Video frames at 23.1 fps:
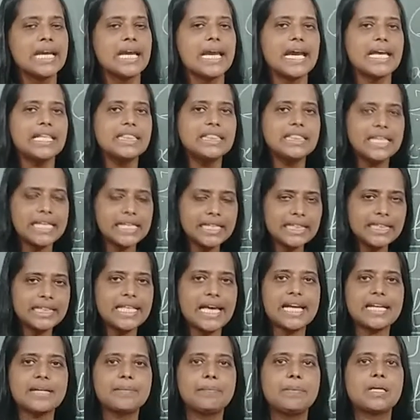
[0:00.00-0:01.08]
and then
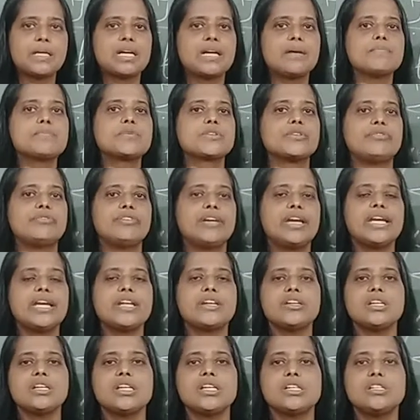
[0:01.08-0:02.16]
that becomes
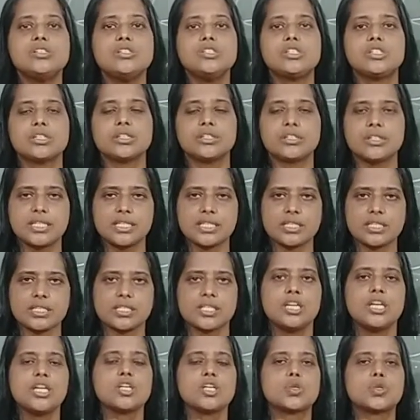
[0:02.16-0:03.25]
very
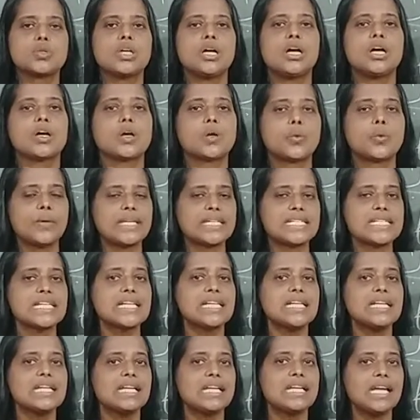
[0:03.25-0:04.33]
injurious to the
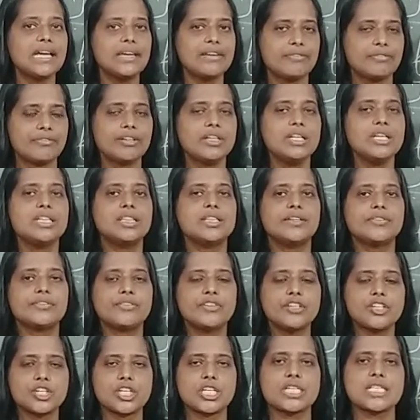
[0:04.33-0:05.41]
aquatic life. The
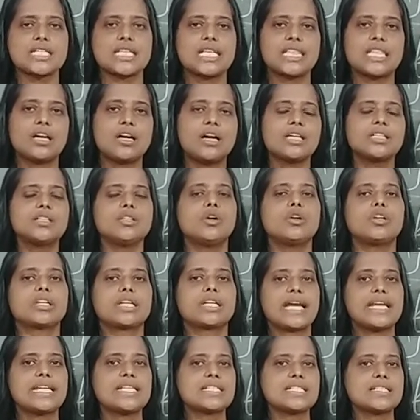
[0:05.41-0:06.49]
fishes and the other
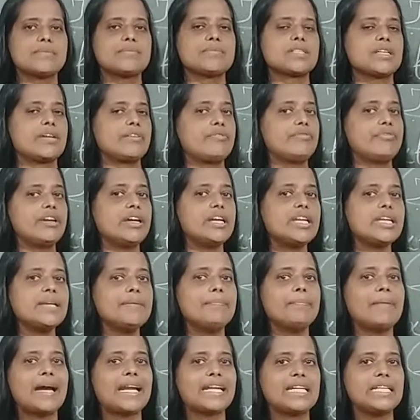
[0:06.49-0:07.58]
organisms are very
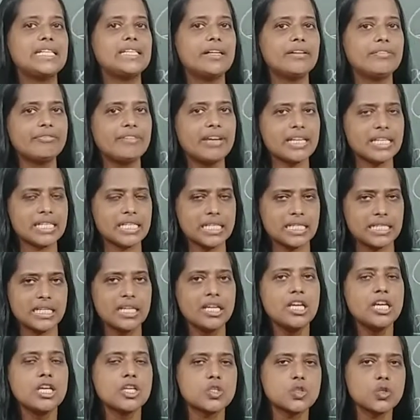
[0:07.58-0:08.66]
badly
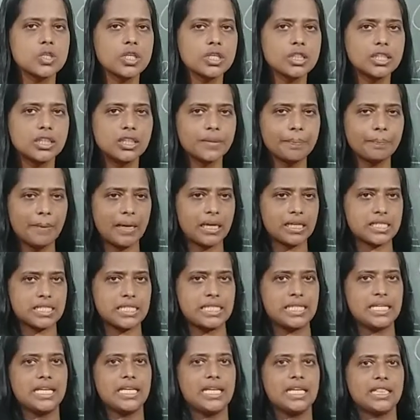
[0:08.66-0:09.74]
affected. So the third
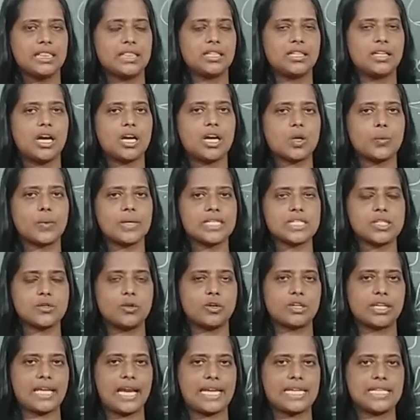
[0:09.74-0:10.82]
party, the aquatic
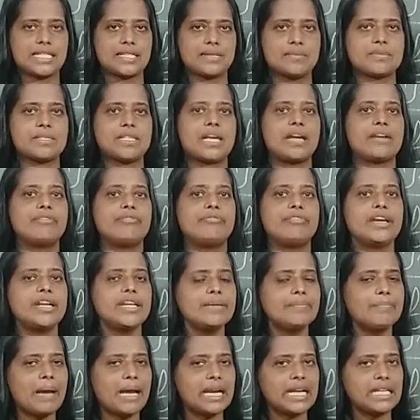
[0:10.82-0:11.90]
organisms, they are very
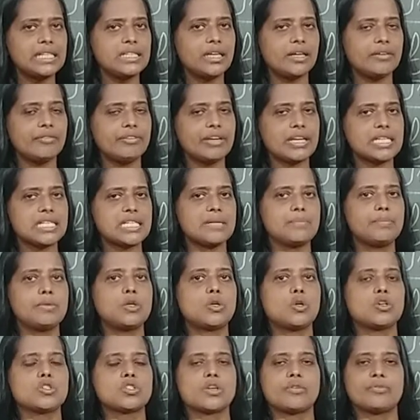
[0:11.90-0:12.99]
badly affected
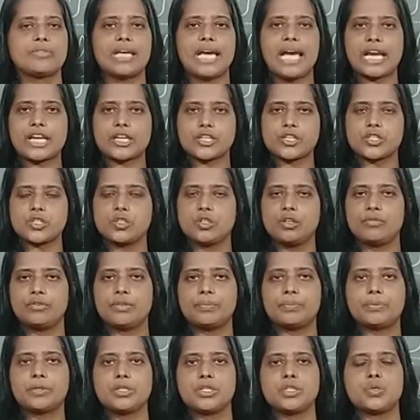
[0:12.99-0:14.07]
because of the action of the
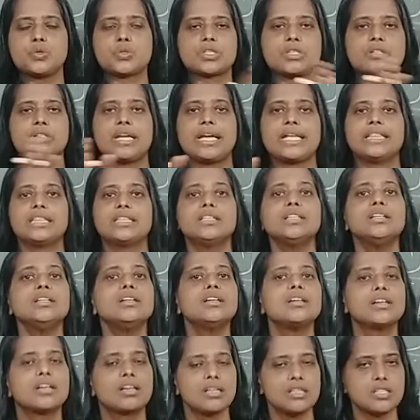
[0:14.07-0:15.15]
producer and the
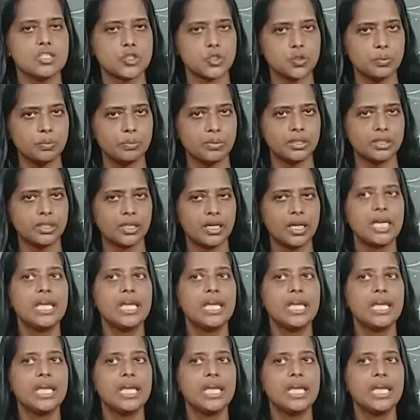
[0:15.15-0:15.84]
consumer.